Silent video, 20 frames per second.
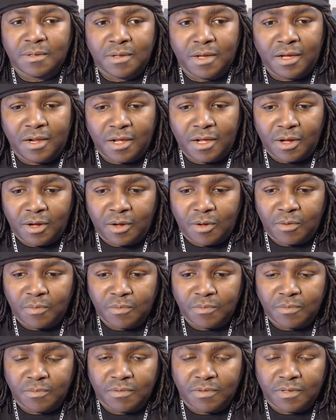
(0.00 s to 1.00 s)
you
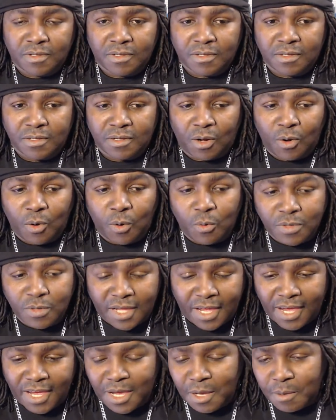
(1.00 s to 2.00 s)
know, old
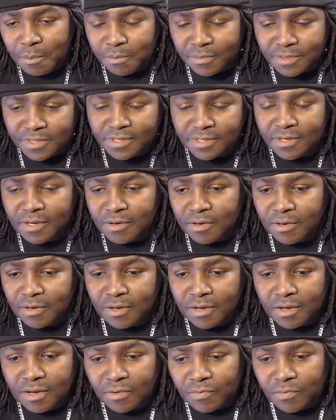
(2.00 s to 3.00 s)
games
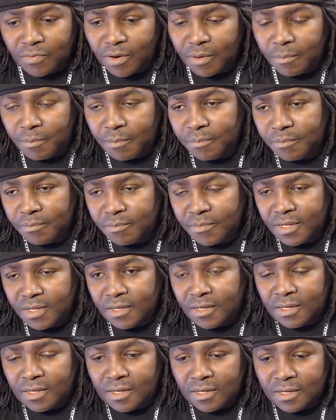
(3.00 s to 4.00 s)
from
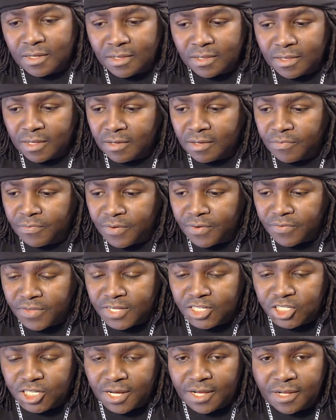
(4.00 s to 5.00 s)
the fifth
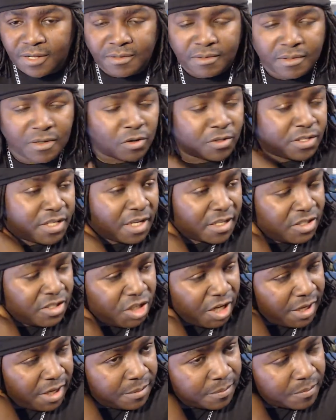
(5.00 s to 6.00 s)
gen or sixth
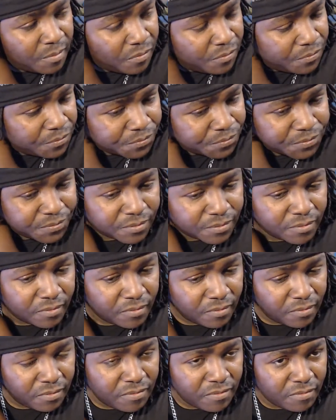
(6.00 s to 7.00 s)
gen,
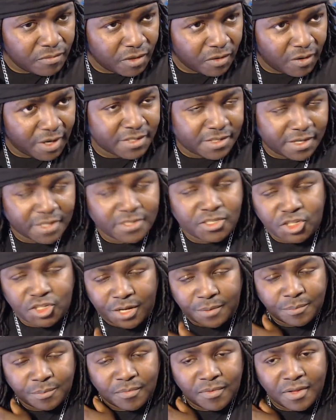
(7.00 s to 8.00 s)
right? Sixth
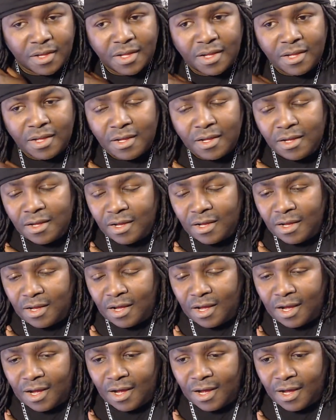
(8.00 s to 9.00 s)
gen
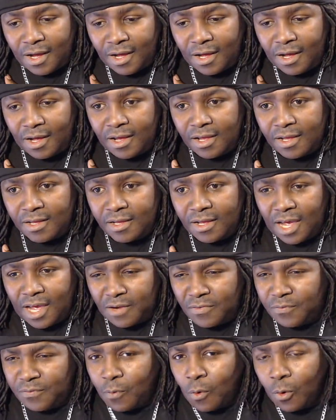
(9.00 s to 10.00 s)
uh, at
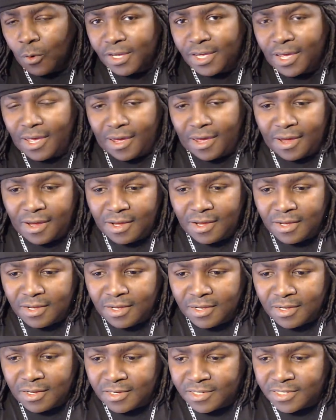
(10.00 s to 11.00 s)
4K,
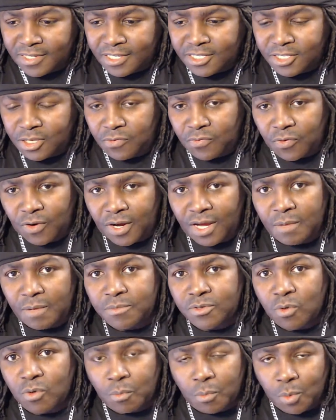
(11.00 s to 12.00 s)
60
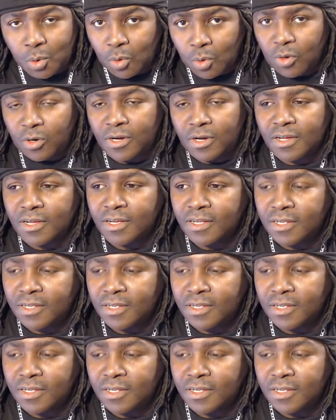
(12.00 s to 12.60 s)
frames or more.